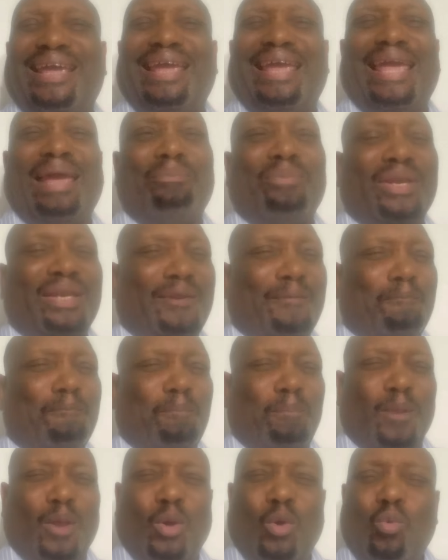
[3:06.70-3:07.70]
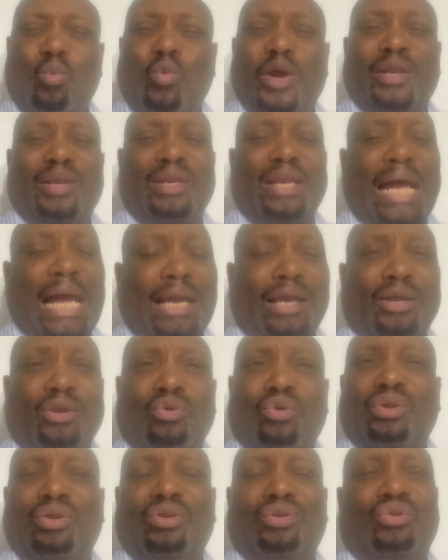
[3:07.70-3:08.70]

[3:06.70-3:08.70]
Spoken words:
imminent. We're knocking on the